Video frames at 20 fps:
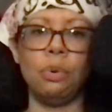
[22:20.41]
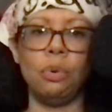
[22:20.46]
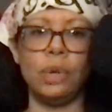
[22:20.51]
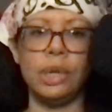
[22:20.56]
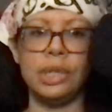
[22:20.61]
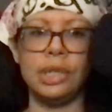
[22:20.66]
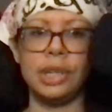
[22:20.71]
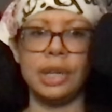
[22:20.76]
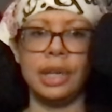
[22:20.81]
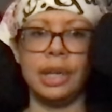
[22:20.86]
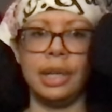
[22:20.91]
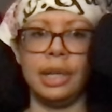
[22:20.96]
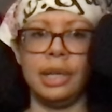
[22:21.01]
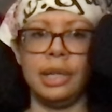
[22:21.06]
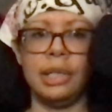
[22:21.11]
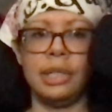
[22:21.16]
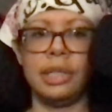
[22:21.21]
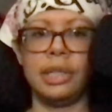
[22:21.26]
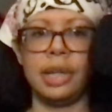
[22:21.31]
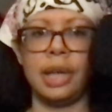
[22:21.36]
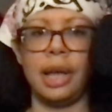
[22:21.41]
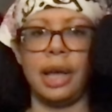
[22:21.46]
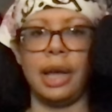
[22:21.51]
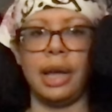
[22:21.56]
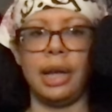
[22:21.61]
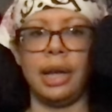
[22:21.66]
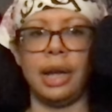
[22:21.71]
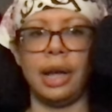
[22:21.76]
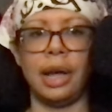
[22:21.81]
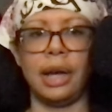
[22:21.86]
poisons,
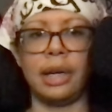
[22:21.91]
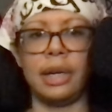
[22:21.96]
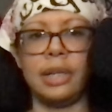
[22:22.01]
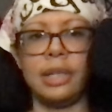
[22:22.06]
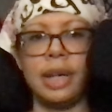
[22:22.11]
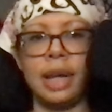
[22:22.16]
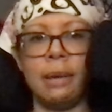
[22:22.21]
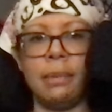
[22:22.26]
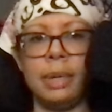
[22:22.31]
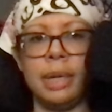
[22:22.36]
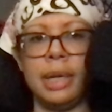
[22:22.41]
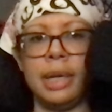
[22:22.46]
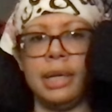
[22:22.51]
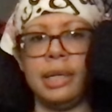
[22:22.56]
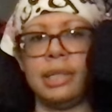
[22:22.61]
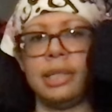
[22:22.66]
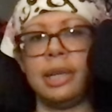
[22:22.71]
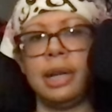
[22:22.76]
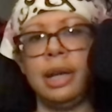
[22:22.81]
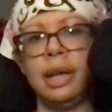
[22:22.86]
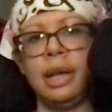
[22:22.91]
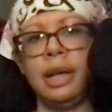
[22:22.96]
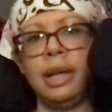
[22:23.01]
and contaminants